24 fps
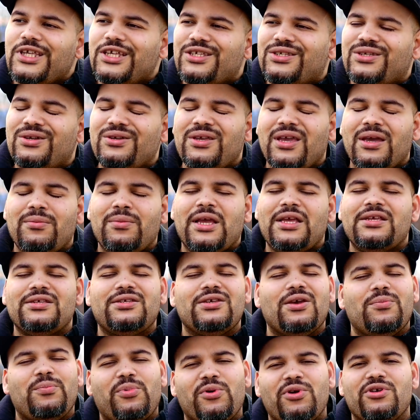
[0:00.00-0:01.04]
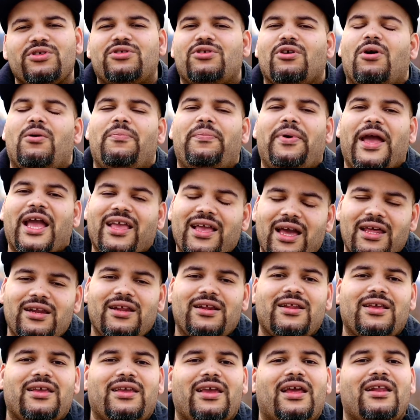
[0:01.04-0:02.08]
So yeah, man, it's your boy Joe back at
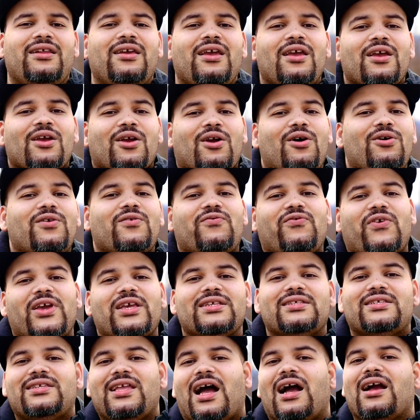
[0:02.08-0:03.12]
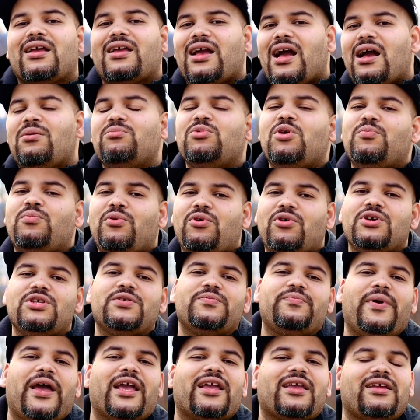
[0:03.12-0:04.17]
it again. CodingPhase.com, your boy
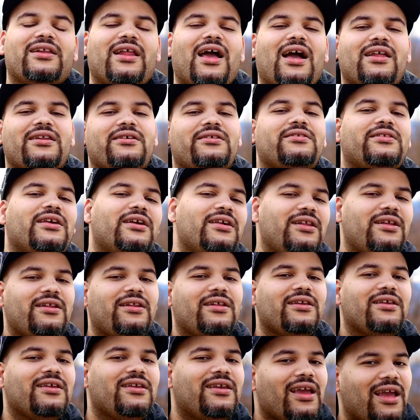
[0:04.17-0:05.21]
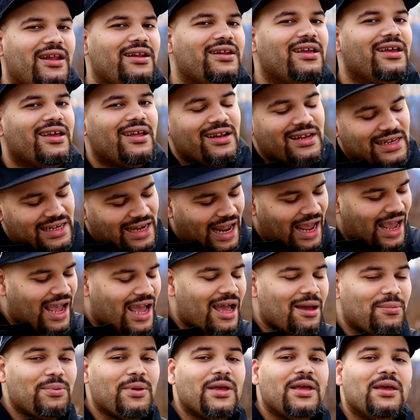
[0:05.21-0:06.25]
is back and I done did it again.
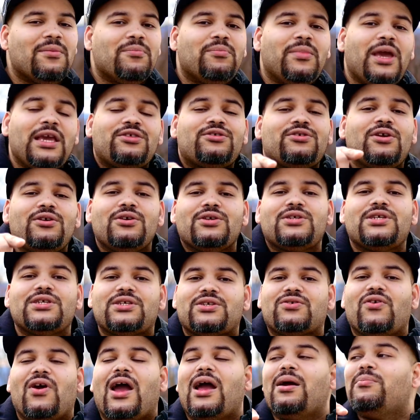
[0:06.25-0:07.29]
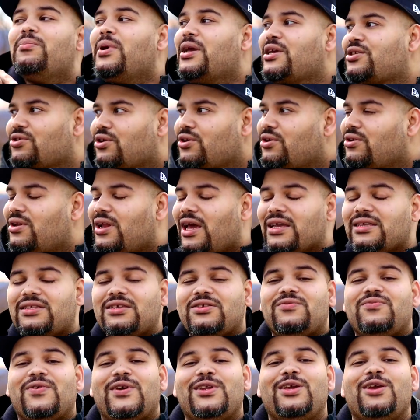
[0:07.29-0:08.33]
Dab. Make sure you subscribe. Make sure you like
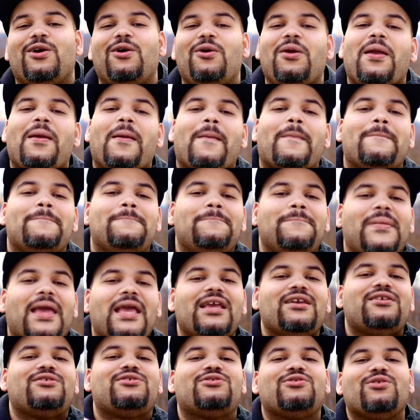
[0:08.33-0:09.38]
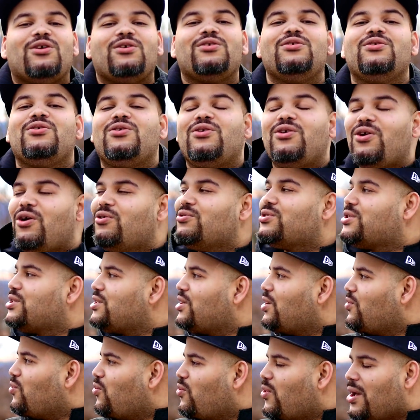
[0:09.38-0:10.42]
this video. Make sure you go to
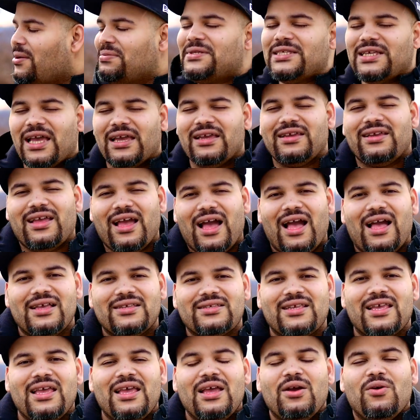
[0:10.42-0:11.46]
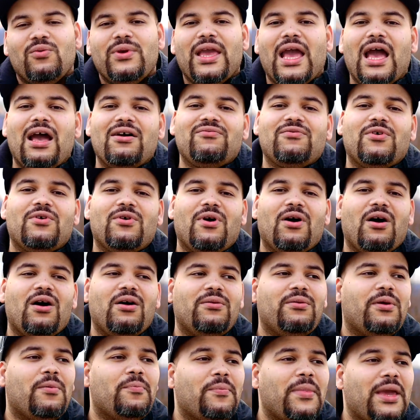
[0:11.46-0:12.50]
the website, guys. We have a,
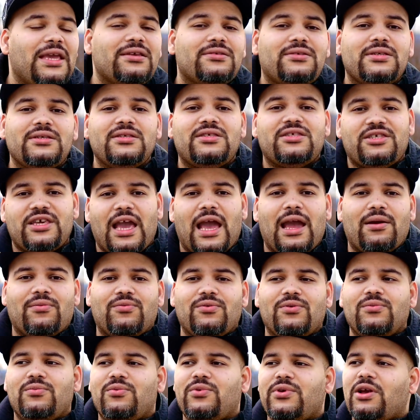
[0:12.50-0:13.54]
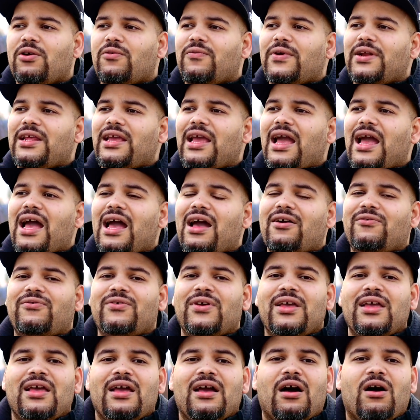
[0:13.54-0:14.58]
an amazing chat room. We already have
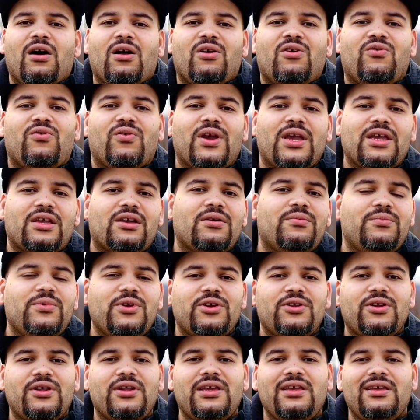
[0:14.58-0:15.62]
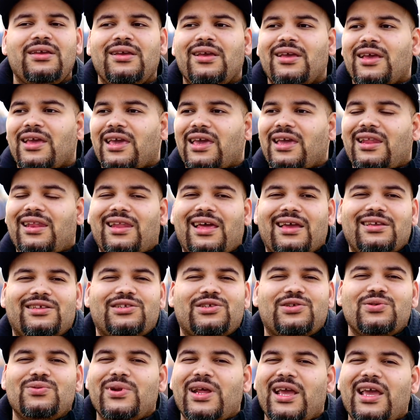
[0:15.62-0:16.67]
a great community. In like
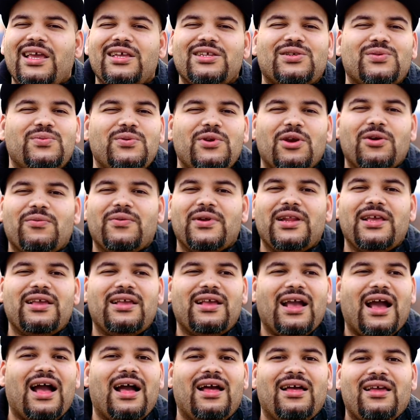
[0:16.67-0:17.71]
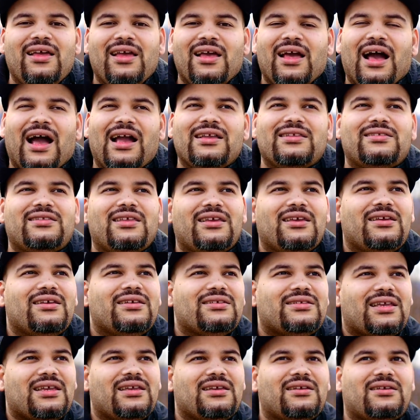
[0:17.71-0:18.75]
two days, we already got, I think
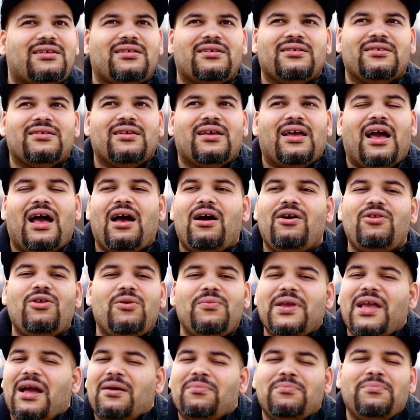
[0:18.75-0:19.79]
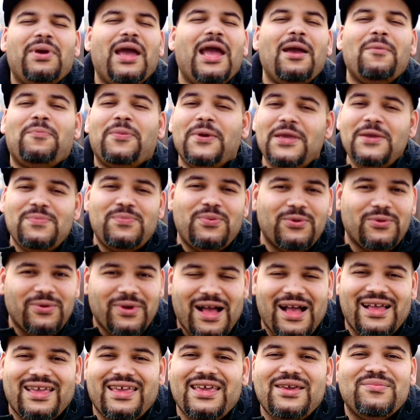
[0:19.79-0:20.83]
it's like I don't know, we got mad people.
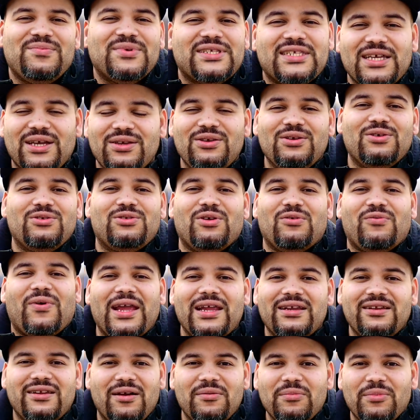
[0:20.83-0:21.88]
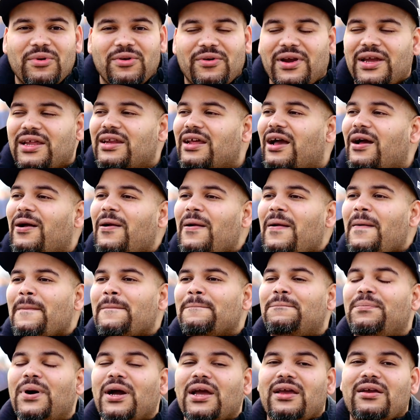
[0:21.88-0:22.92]
I can't even tell you the right number right now.
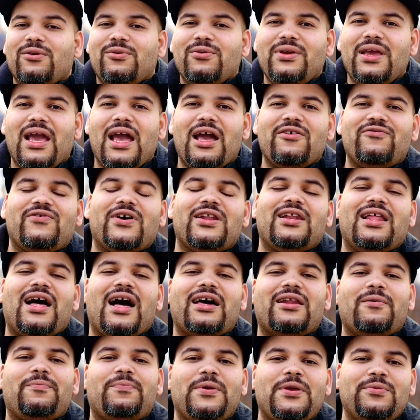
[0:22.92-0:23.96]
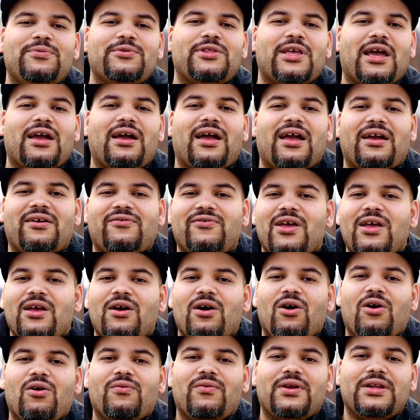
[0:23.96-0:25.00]
But we have a lot of people that have
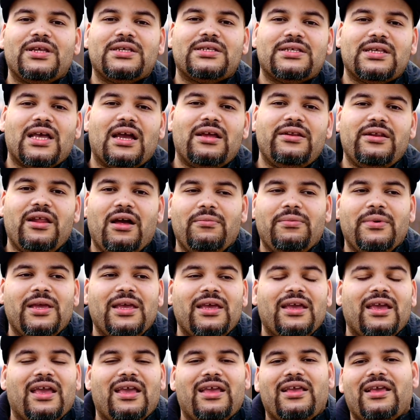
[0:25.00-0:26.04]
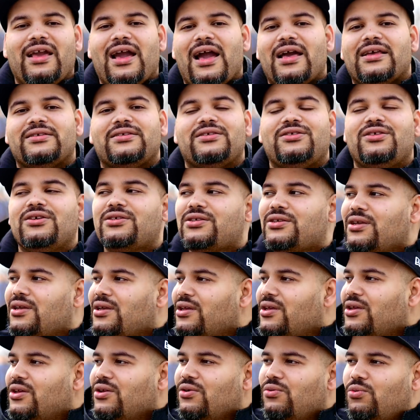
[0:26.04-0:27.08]
already signed up. And guys, just
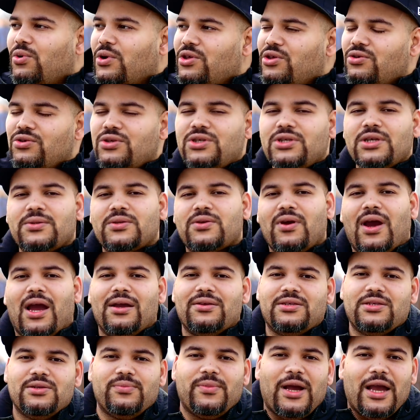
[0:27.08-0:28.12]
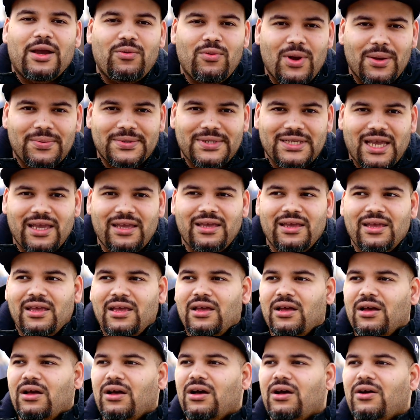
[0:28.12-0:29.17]
when you subscribe to my website
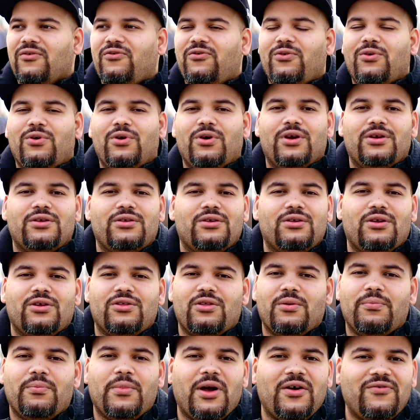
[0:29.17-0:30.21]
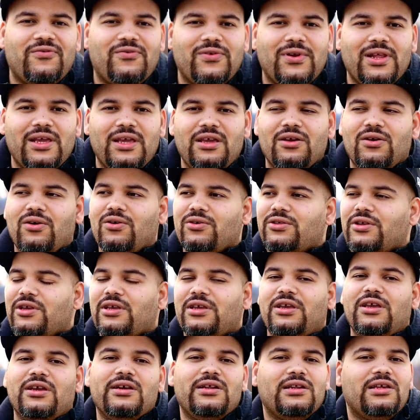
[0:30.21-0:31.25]
uh, for you know the monthly or the
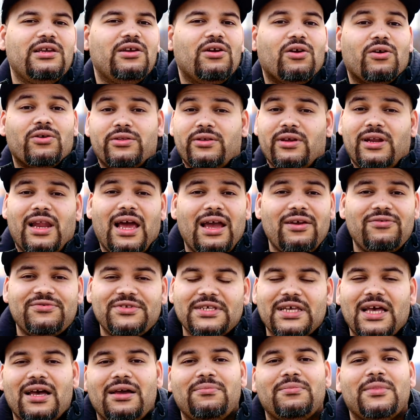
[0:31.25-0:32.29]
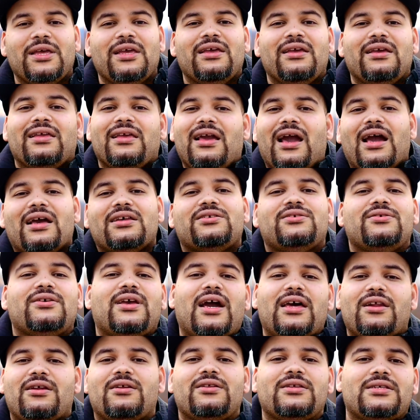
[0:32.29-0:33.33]
yearly or the lifetime guys you
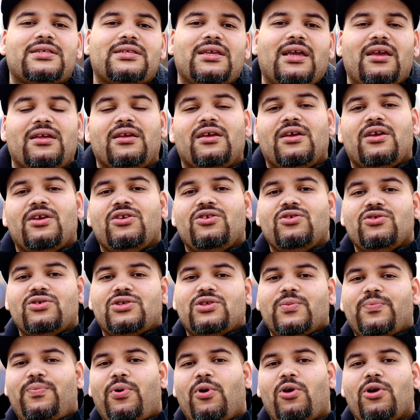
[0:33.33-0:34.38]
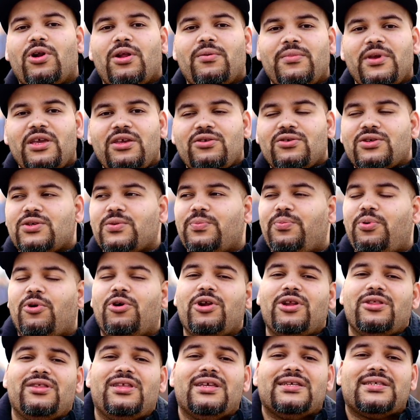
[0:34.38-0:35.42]
got to understand you supporting me you
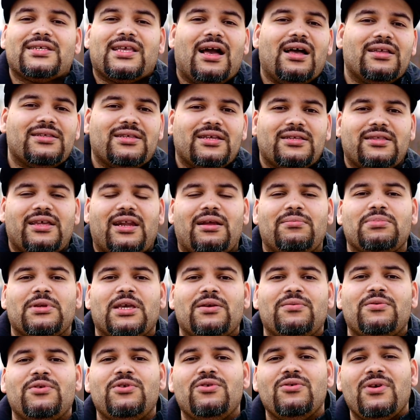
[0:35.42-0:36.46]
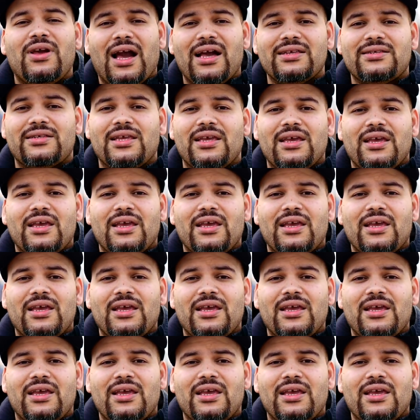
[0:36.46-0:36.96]
supporting this content that i'm giving you guys